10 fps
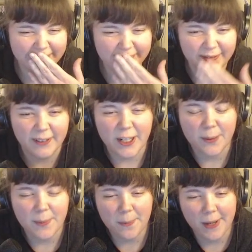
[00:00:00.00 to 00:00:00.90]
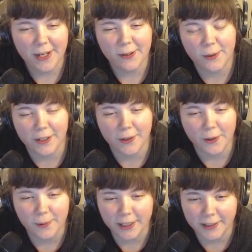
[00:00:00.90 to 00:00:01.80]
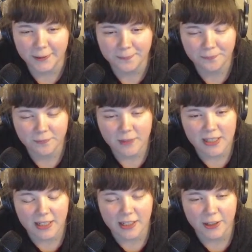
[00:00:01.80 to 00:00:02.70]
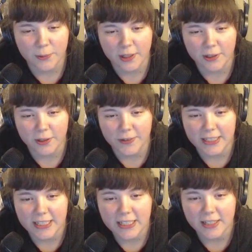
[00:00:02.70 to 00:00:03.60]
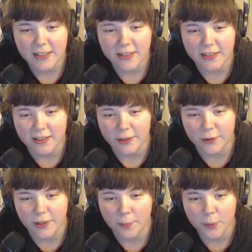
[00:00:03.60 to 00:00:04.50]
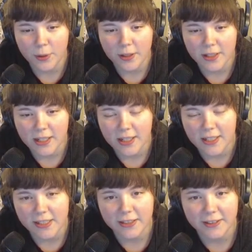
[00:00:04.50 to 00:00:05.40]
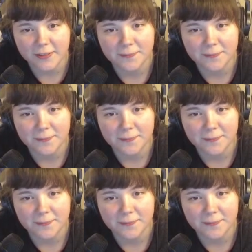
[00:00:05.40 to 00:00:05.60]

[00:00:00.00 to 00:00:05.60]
What do you mean by going nowhere? Is it like you run out of ideas? Is it you get bored of the idea?